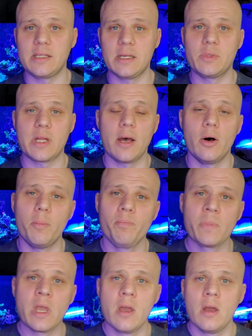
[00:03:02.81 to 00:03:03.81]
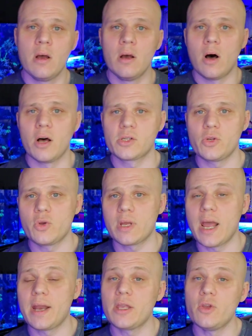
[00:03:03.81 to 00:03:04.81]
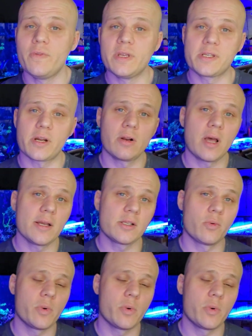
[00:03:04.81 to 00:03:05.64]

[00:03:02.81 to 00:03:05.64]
Seems to help. Also, you can add a UV sterilizer,